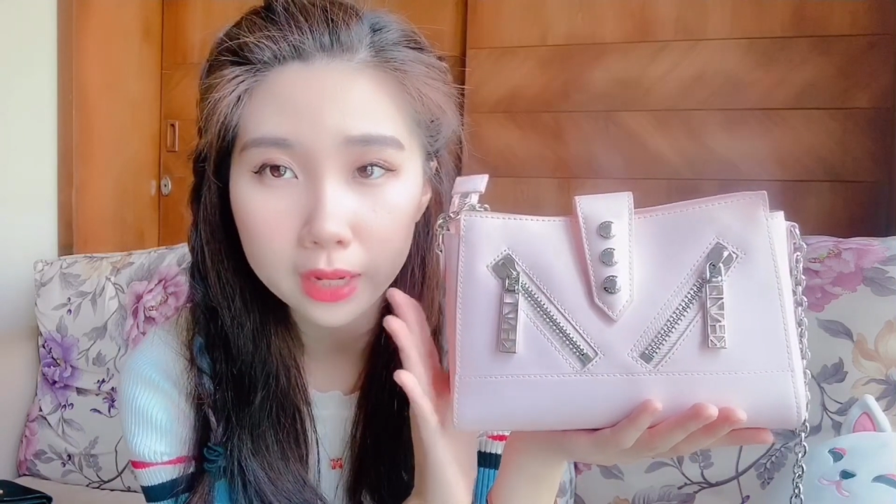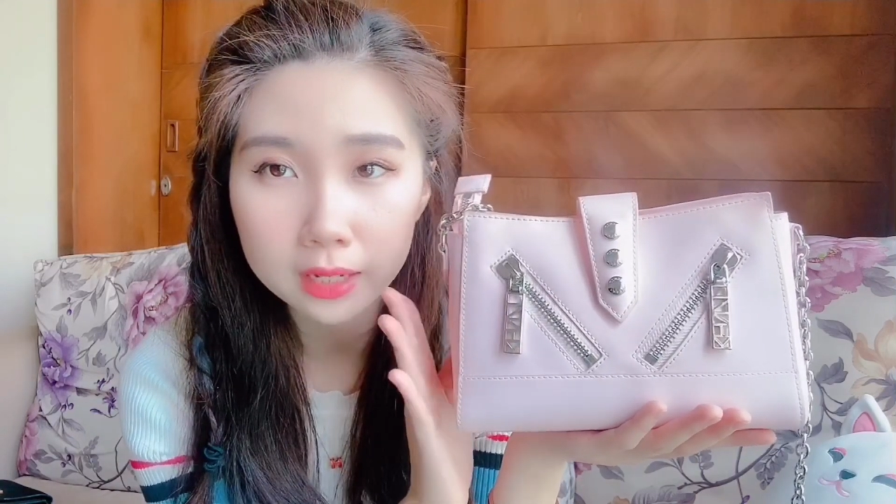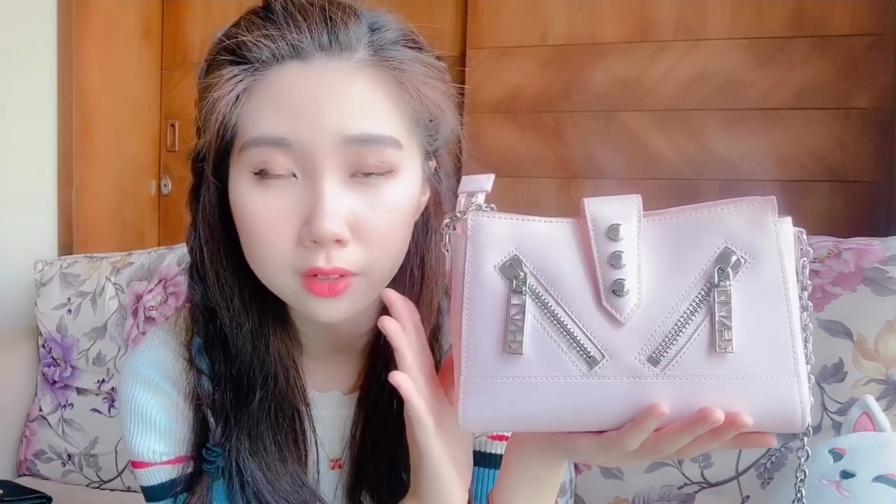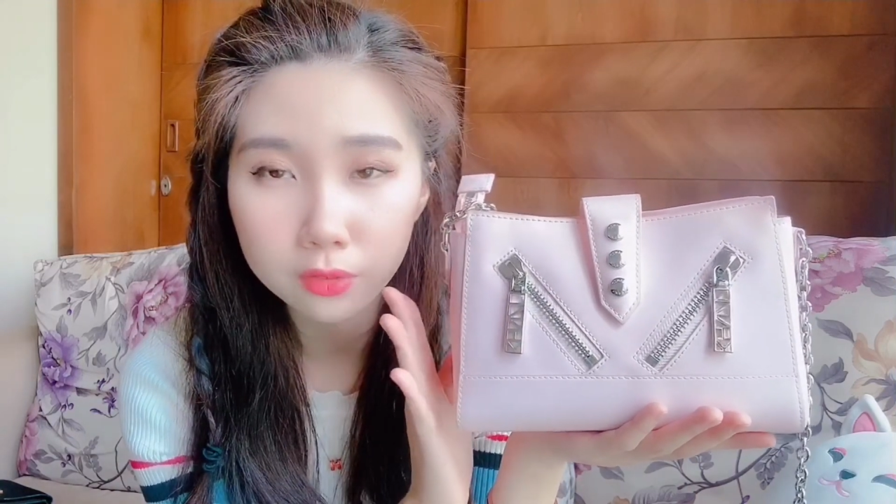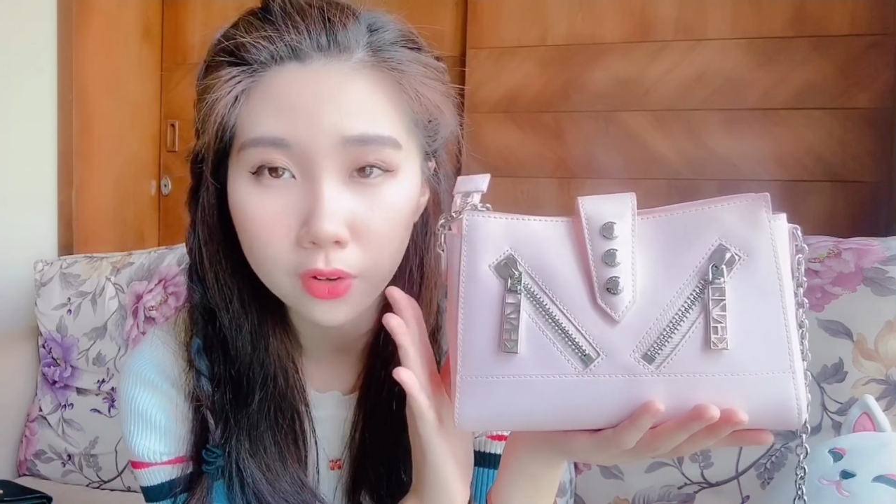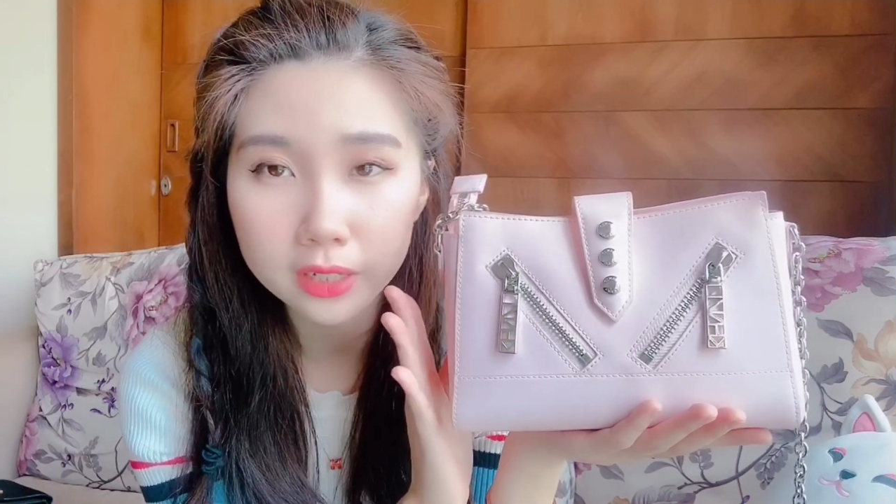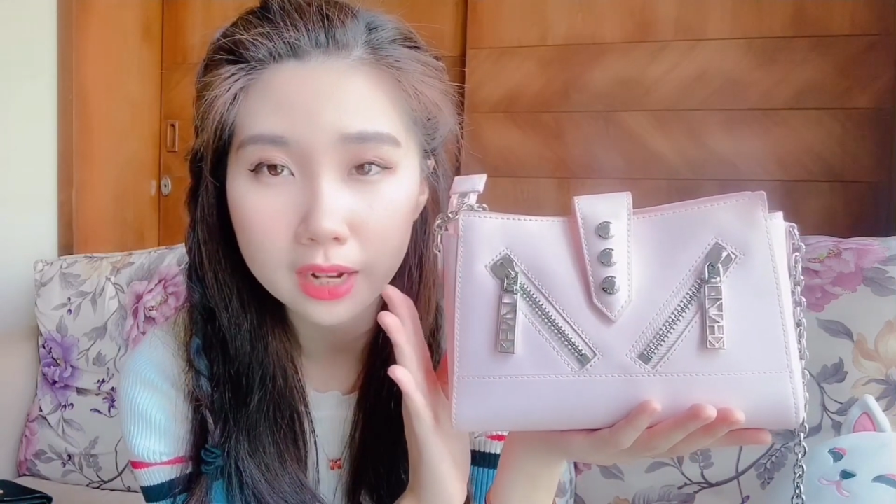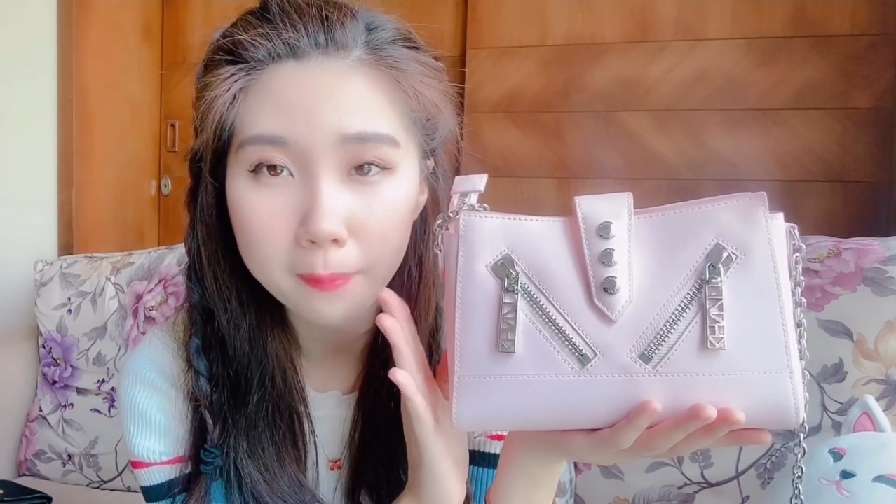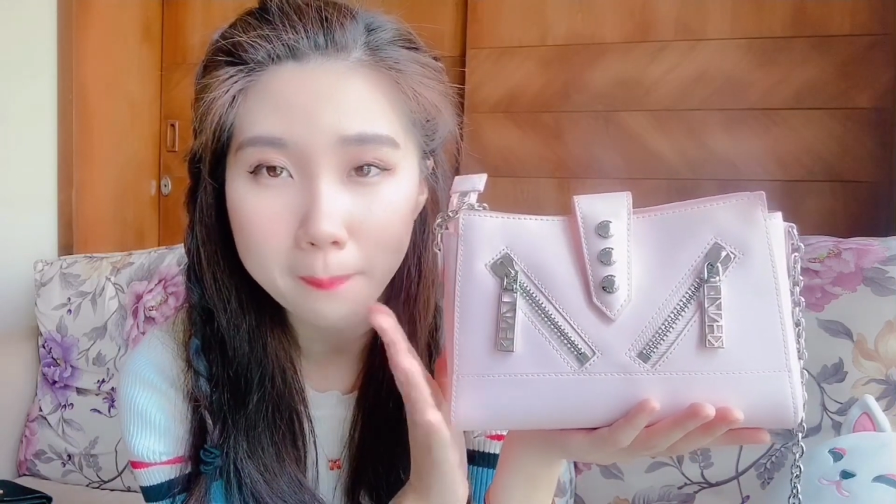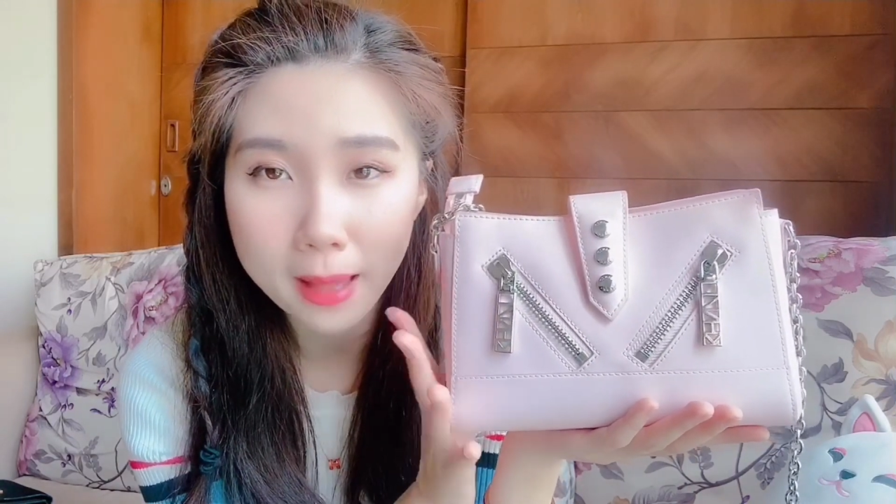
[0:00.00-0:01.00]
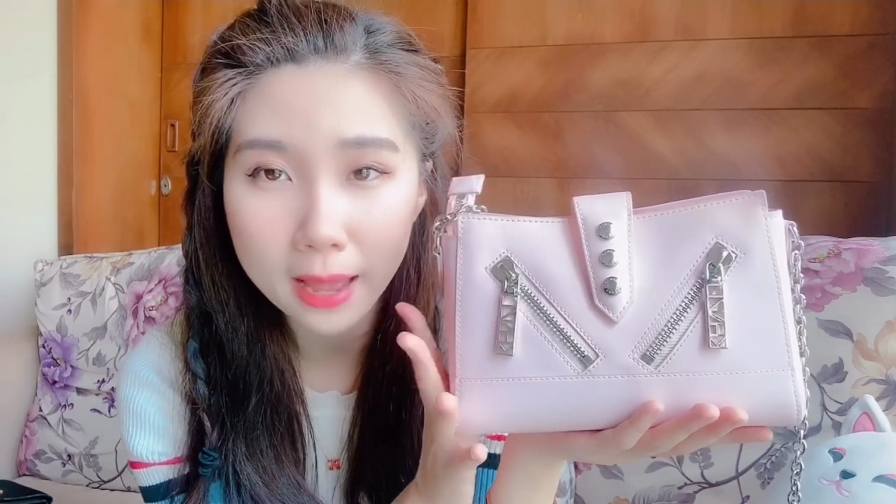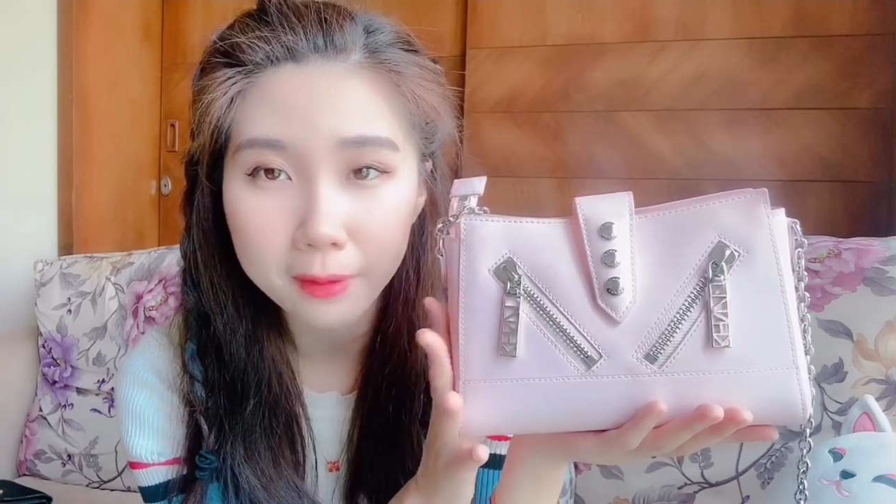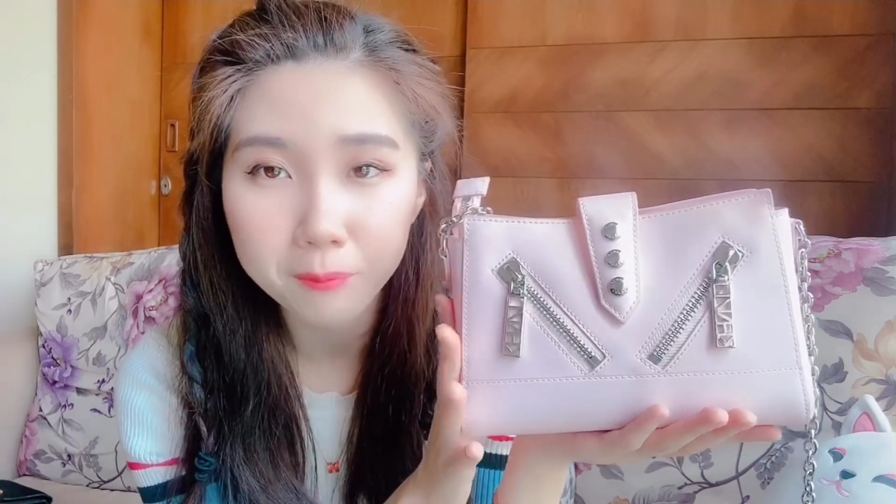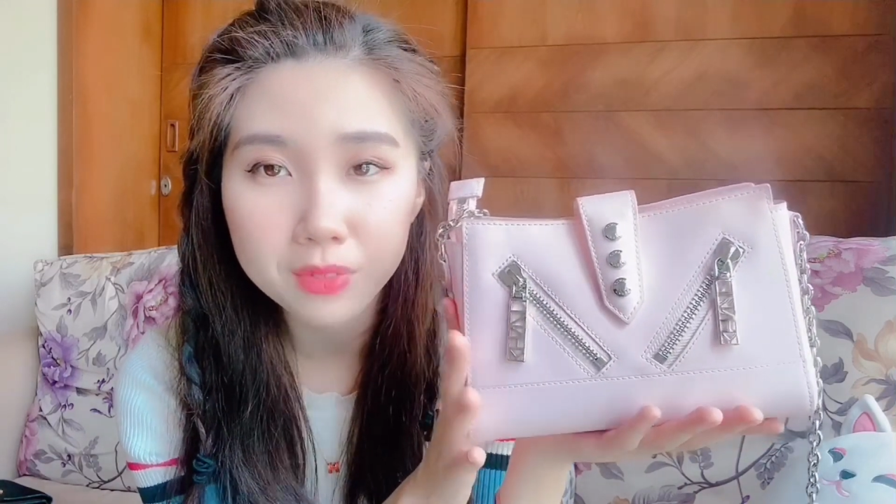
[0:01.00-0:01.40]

California bag.